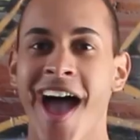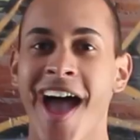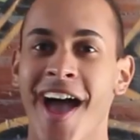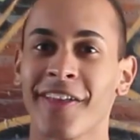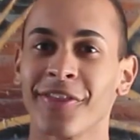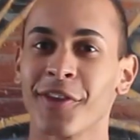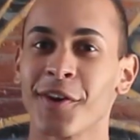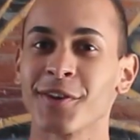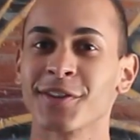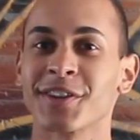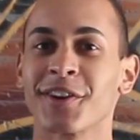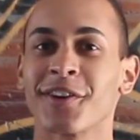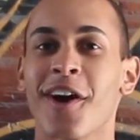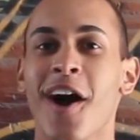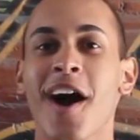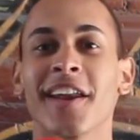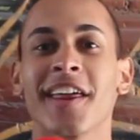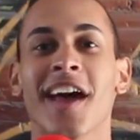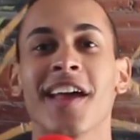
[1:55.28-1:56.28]
And those are
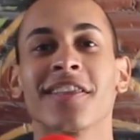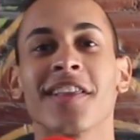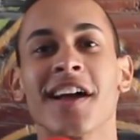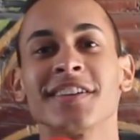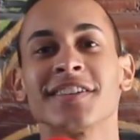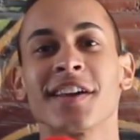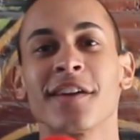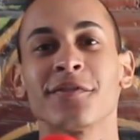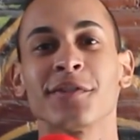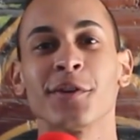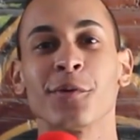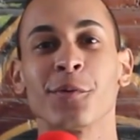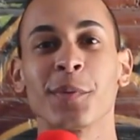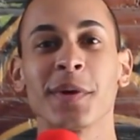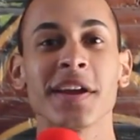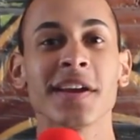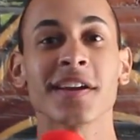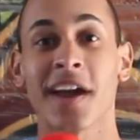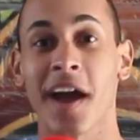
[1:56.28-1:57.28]
your hot headlines of your
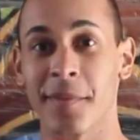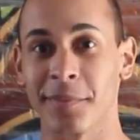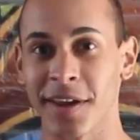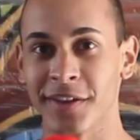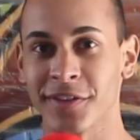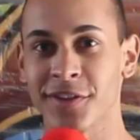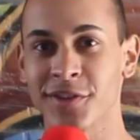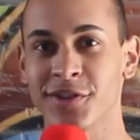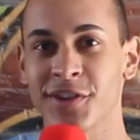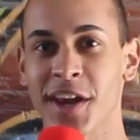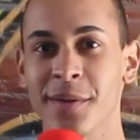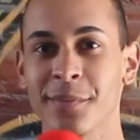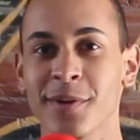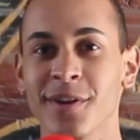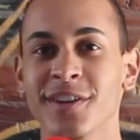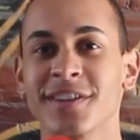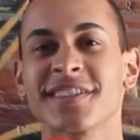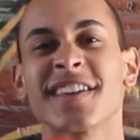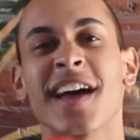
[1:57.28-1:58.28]
week. I'm Nathan
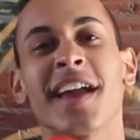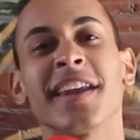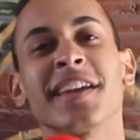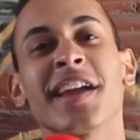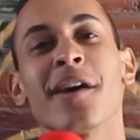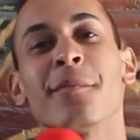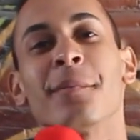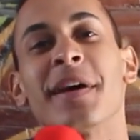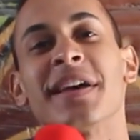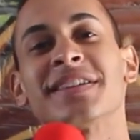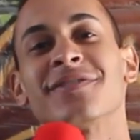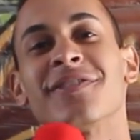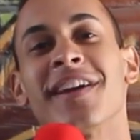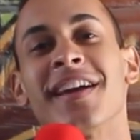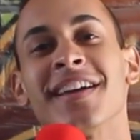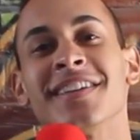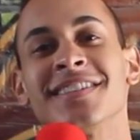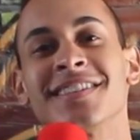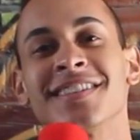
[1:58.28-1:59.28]
Chambers, signing out, best
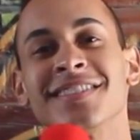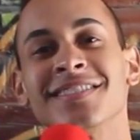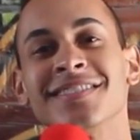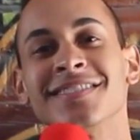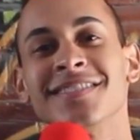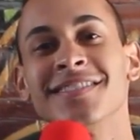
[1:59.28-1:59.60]
fans.